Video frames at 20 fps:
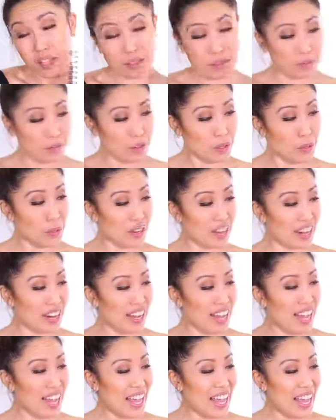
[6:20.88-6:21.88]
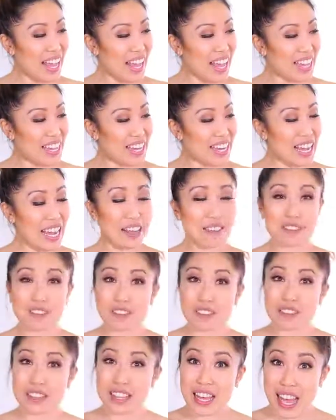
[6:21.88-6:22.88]
on the floor and then
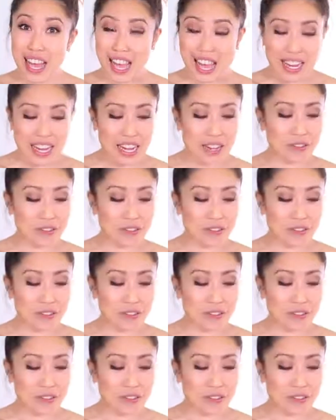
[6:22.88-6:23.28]
after that,